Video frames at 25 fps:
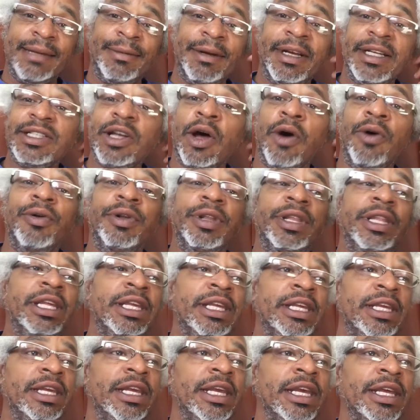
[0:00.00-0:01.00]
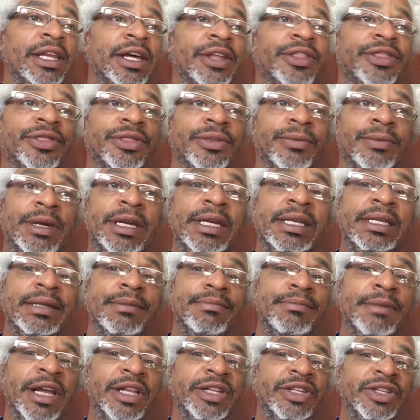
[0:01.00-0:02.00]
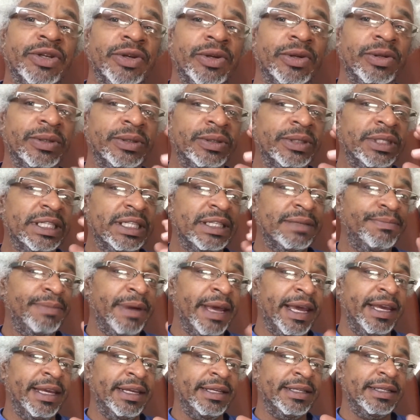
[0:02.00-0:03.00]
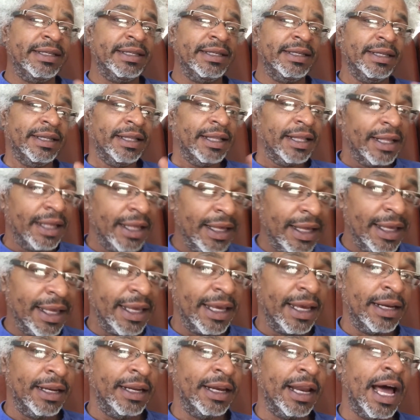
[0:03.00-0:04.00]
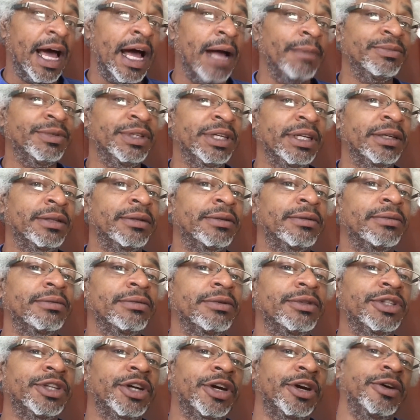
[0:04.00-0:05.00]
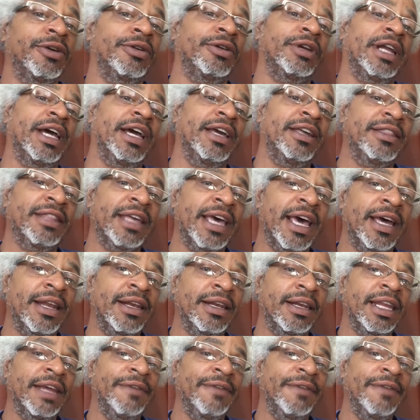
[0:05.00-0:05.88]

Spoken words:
that because only in a three-dimensional space can an object turn like that.